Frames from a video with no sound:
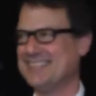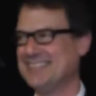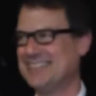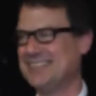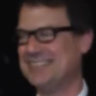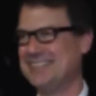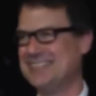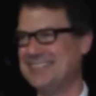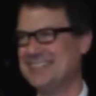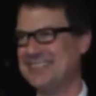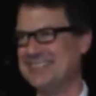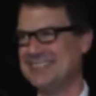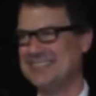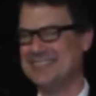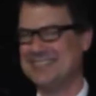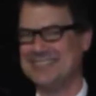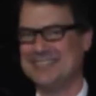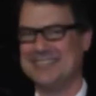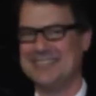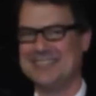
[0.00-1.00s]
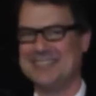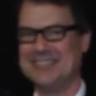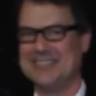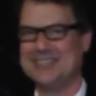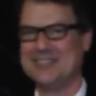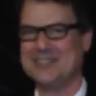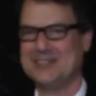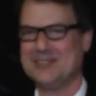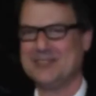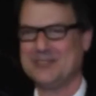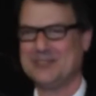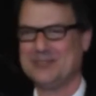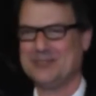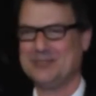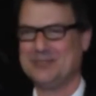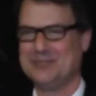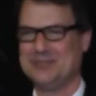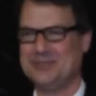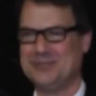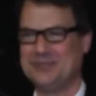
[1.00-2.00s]

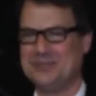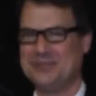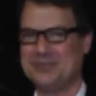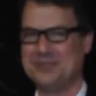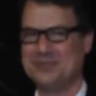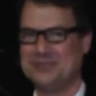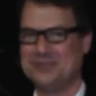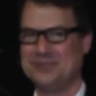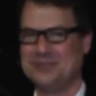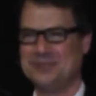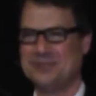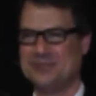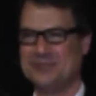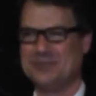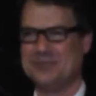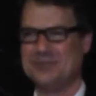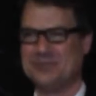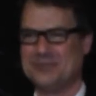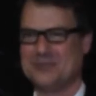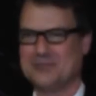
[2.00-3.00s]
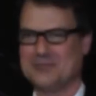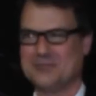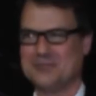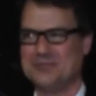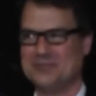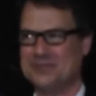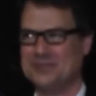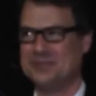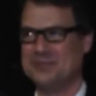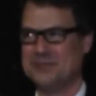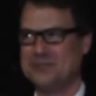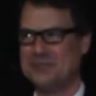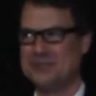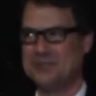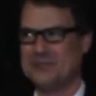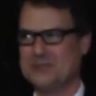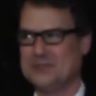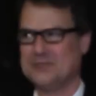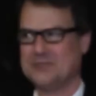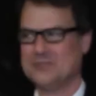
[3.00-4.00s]

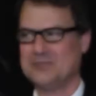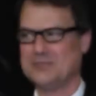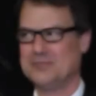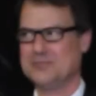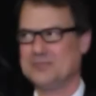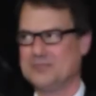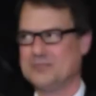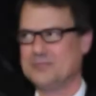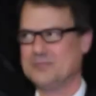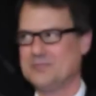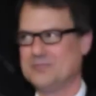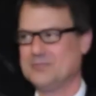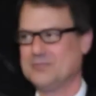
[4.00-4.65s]
No words are spoken by the person on screen.